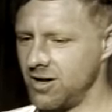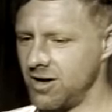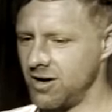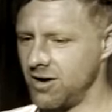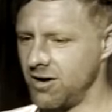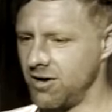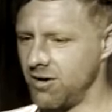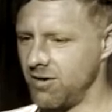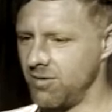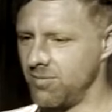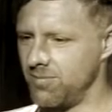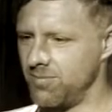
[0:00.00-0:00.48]

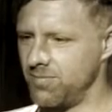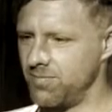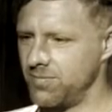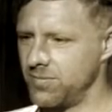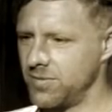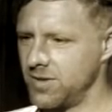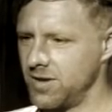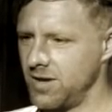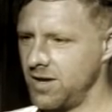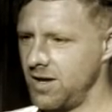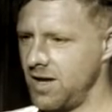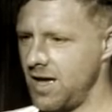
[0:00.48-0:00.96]
And
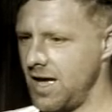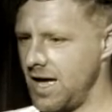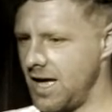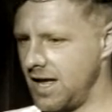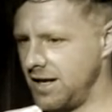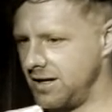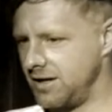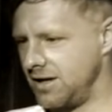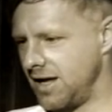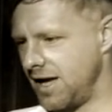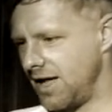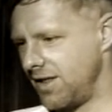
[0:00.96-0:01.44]

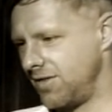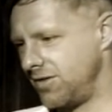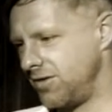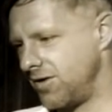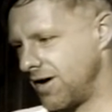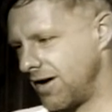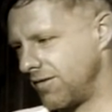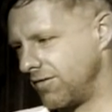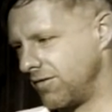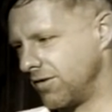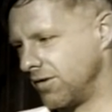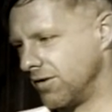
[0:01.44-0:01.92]
yet you
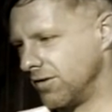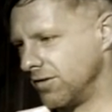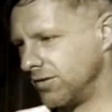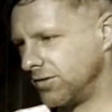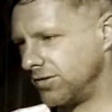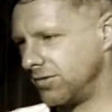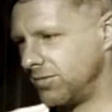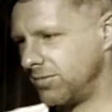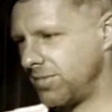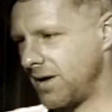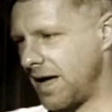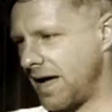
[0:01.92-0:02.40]
have
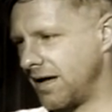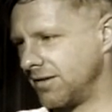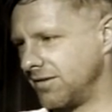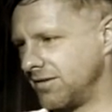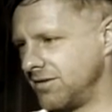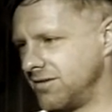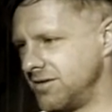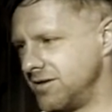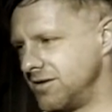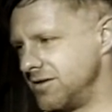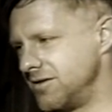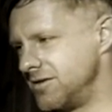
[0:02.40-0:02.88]
those
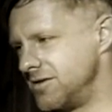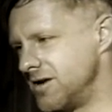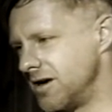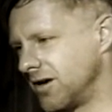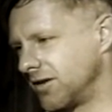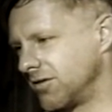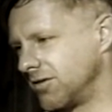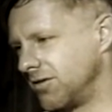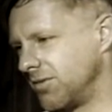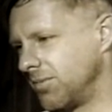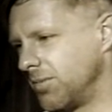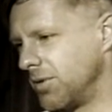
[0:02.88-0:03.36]
passages
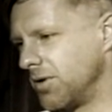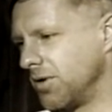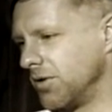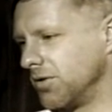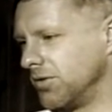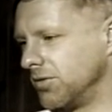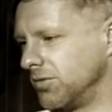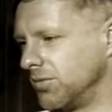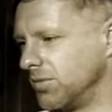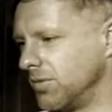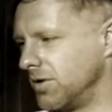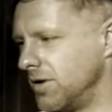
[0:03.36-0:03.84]

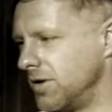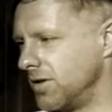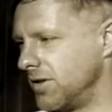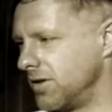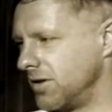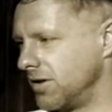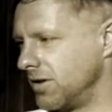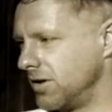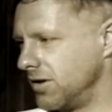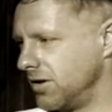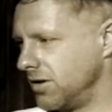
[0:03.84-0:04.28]
juxtaposed with,